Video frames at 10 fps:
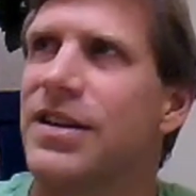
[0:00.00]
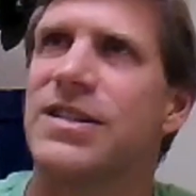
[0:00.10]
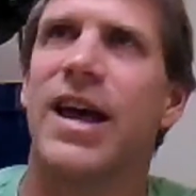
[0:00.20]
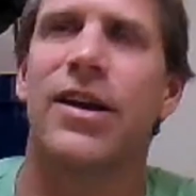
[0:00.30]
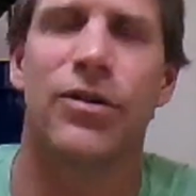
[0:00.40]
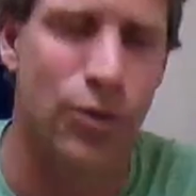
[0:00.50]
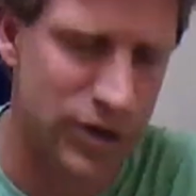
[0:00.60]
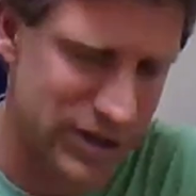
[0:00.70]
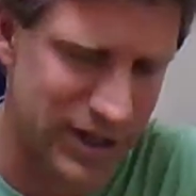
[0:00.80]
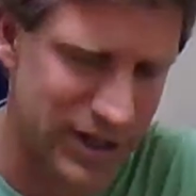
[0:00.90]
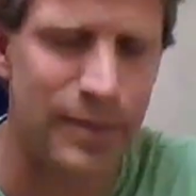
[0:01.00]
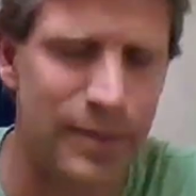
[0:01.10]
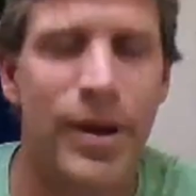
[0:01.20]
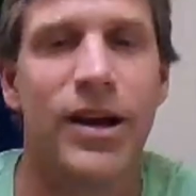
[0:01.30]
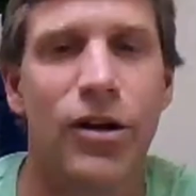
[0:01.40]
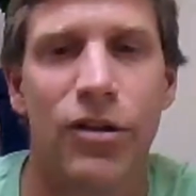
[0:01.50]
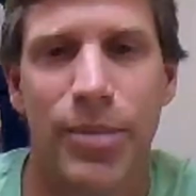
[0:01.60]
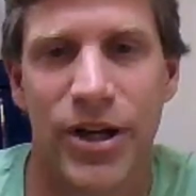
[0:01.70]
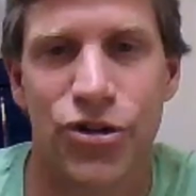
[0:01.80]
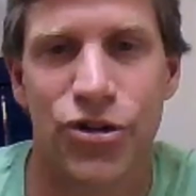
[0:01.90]
this and that. And of course, you know, I painted all the
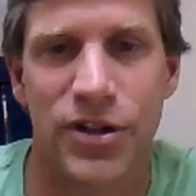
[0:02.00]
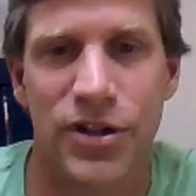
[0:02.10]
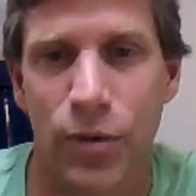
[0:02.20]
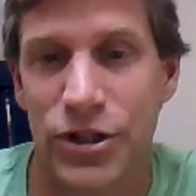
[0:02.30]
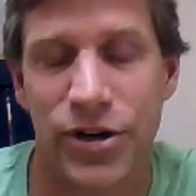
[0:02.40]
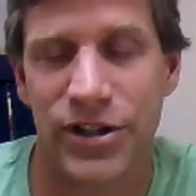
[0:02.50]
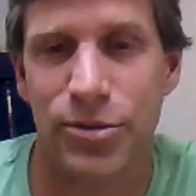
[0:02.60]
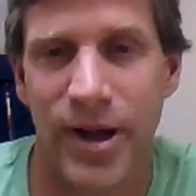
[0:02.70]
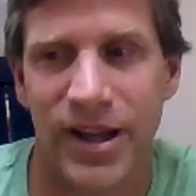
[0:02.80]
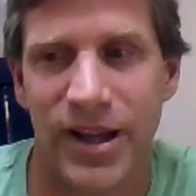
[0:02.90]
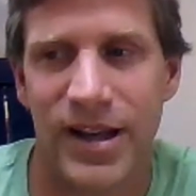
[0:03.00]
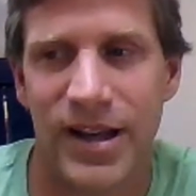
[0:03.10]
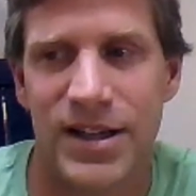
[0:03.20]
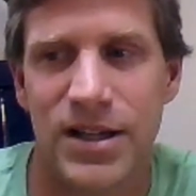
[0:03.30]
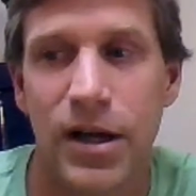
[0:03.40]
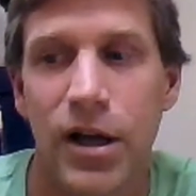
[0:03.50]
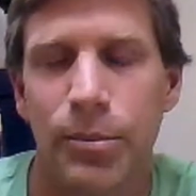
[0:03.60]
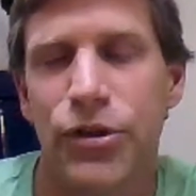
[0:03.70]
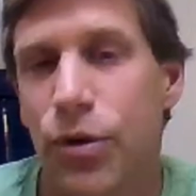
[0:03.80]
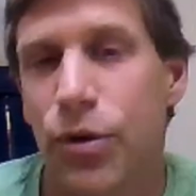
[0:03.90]
pictures of what transhumania is.
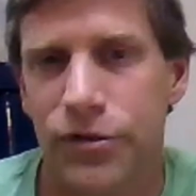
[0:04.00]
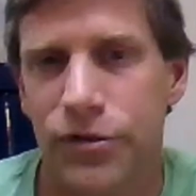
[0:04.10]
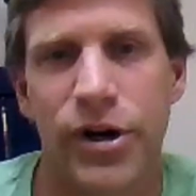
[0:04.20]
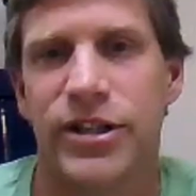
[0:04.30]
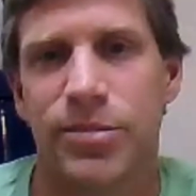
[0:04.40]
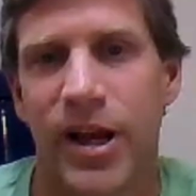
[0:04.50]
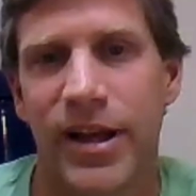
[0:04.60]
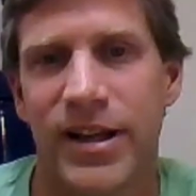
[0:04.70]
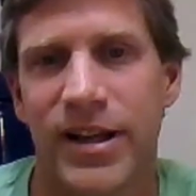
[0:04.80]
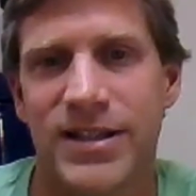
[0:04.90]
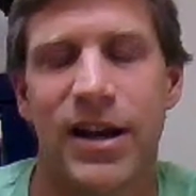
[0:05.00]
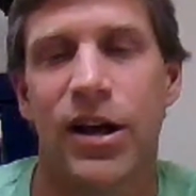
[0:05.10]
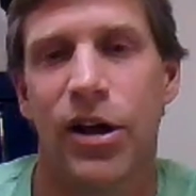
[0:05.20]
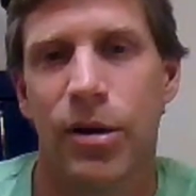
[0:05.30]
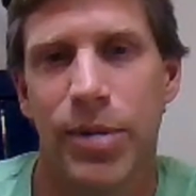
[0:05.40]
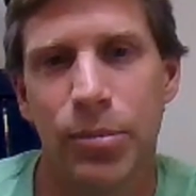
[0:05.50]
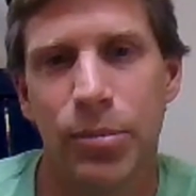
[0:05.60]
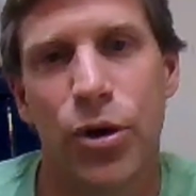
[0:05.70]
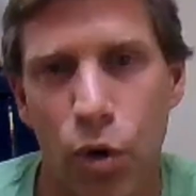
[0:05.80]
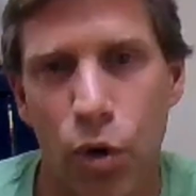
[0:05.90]
But the core of transhumania is that people
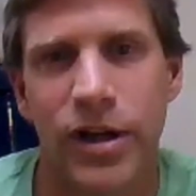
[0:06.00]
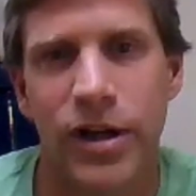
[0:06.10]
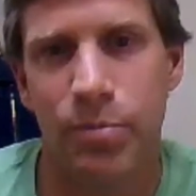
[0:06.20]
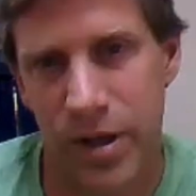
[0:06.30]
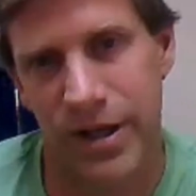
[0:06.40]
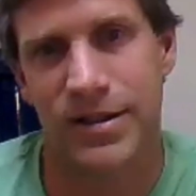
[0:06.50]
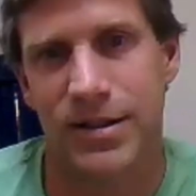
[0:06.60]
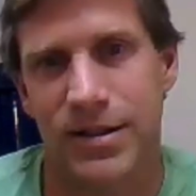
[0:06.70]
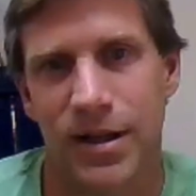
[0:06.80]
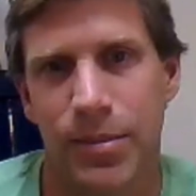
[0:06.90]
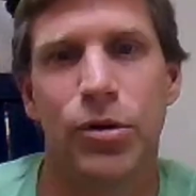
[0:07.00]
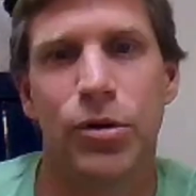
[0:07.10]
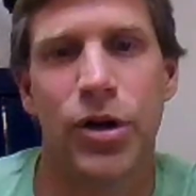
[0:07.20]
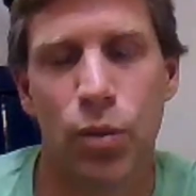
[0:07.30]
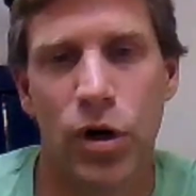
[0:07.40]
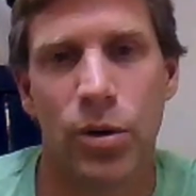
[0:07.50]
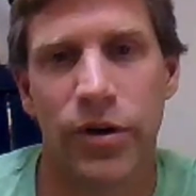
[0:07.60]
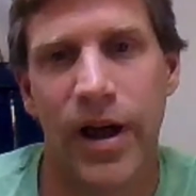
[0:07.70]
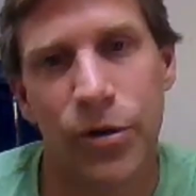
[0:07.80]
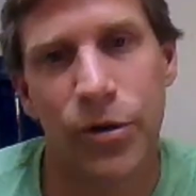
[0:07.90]
can work in peace. People can work
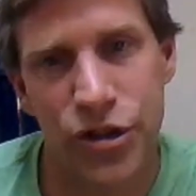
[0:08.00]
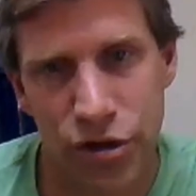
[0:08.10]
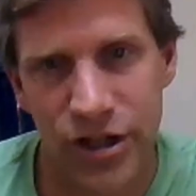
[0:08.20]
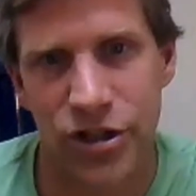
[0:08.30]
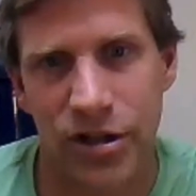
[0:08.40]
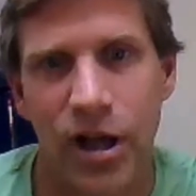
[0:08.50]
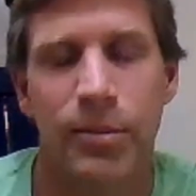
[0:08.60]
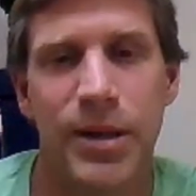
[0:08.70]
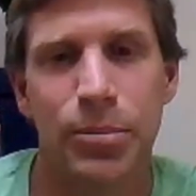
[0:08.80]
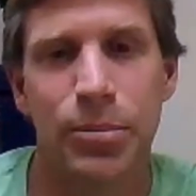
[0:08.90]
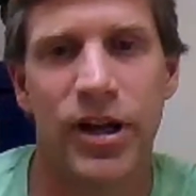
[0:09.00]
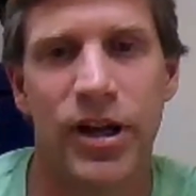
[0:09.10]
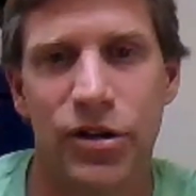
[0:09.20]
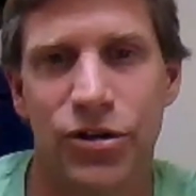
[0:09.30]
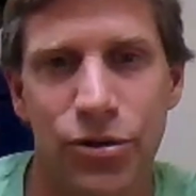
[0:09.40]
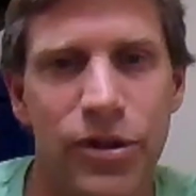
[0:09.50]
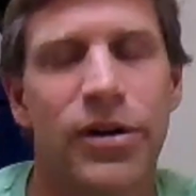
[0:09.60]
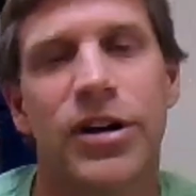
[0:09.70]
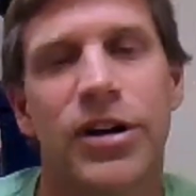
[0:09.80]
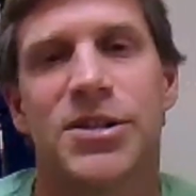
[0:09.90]
without restriction. People can do
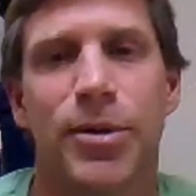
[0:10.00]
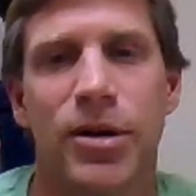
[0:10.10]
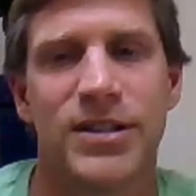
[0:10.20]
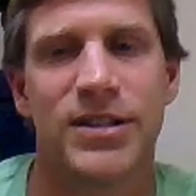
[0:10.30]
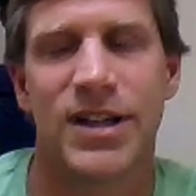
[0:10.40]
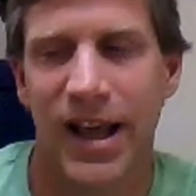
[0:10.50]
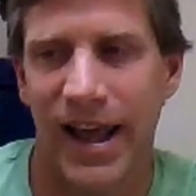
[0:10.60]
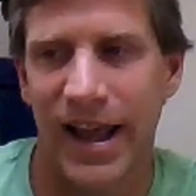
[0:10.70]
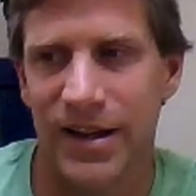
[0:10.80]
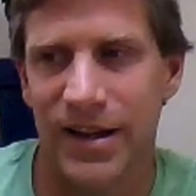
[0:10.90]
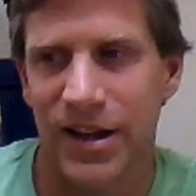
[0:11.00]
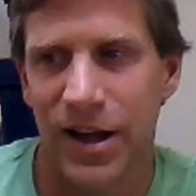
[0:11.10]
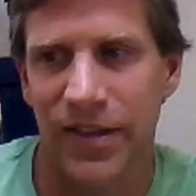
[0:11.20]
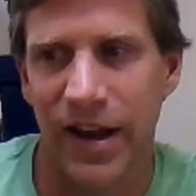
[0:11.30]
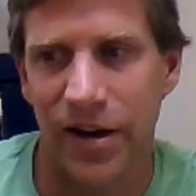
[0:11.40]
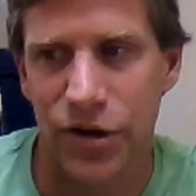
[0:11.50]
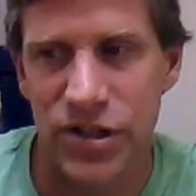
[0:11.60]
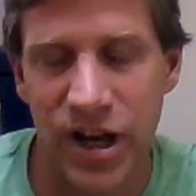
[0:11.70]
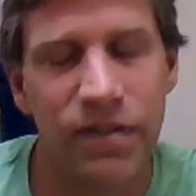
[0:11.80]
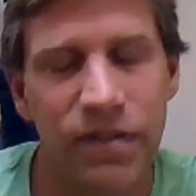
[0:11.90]
their experiments and
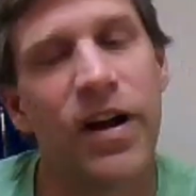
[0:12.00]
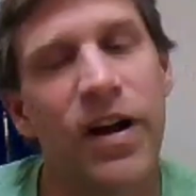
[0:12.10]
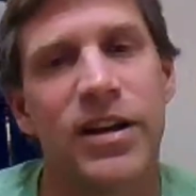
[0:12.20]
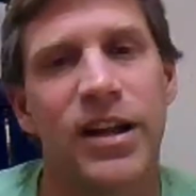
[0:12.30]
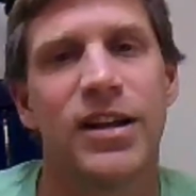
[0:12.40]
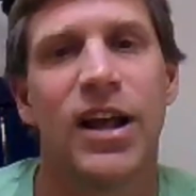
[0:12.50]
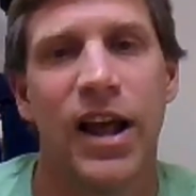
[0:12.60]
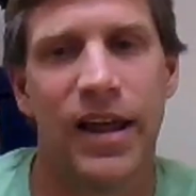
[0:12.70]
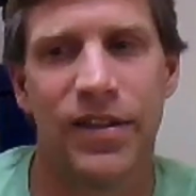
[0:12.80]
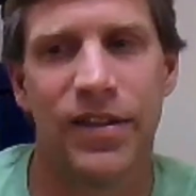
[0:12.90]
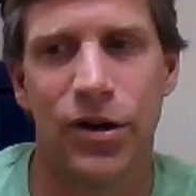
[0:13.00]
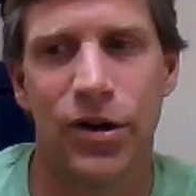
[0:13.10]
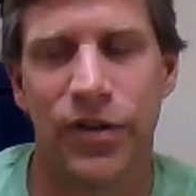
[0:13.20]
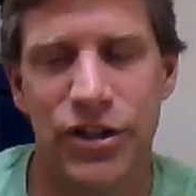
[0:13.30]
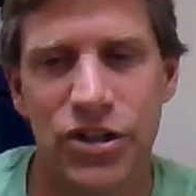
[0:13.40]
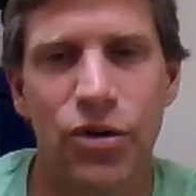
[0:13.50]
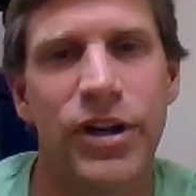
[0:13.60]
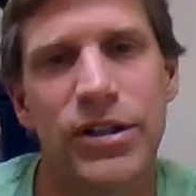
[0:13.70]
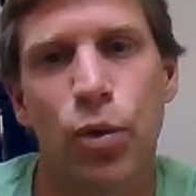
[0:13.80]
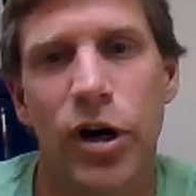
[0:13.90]
there's enough funding and, you know, they just don't
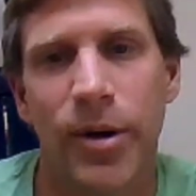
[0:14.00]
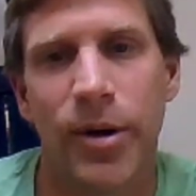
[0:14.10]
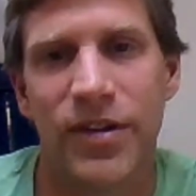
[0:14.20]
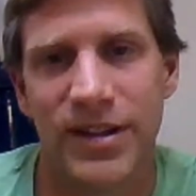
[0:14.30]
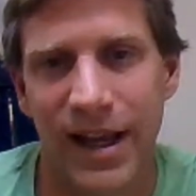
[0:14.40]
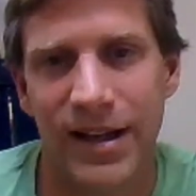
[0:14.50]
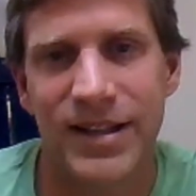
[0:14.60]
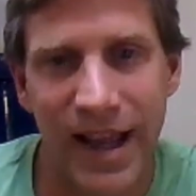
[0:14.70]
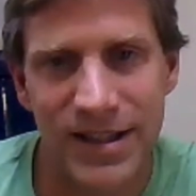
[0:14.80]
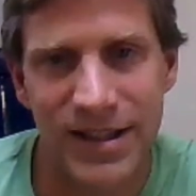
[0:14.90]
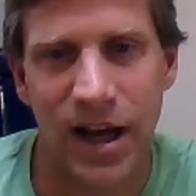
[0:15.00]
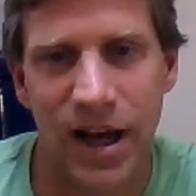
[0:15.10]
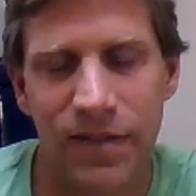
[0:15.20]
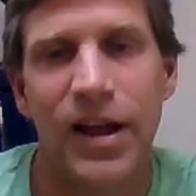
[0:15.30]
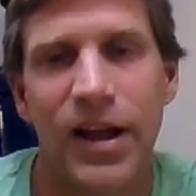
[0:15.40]
need to worry about the day to day stuff